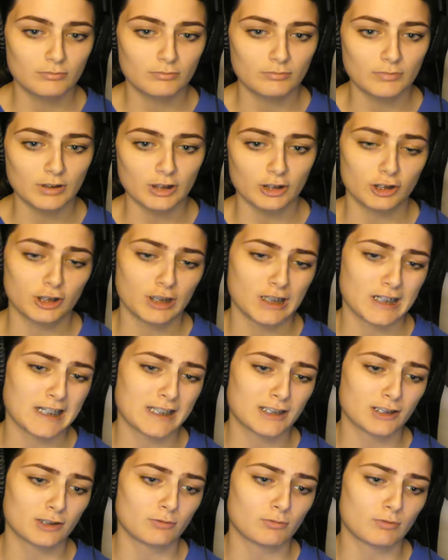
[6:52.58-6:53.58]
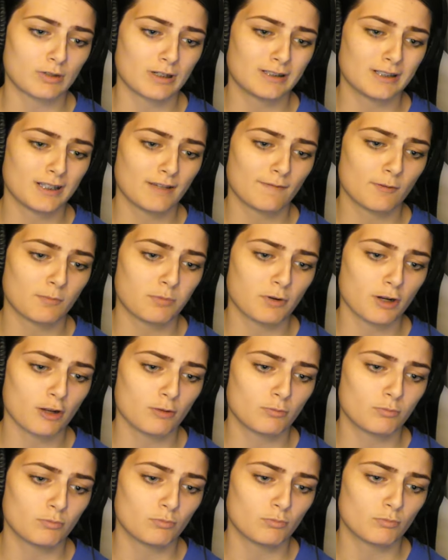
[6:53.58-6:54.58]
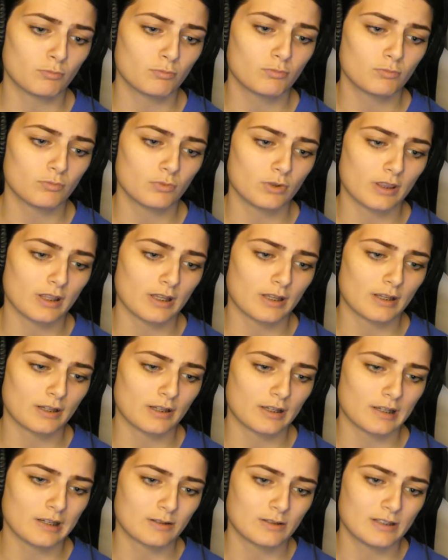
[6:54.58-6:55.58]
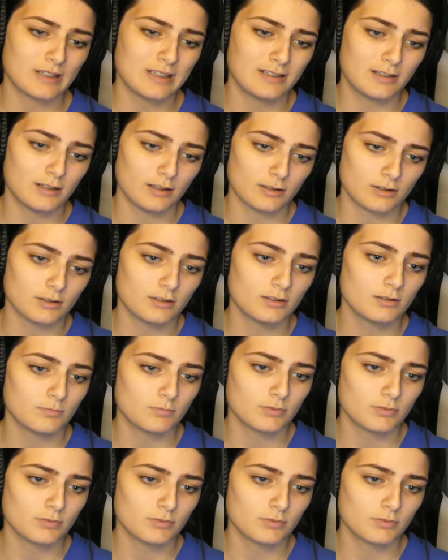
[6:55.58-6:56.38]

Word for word: Like, she kind of has a right to have a problem with like how he does it,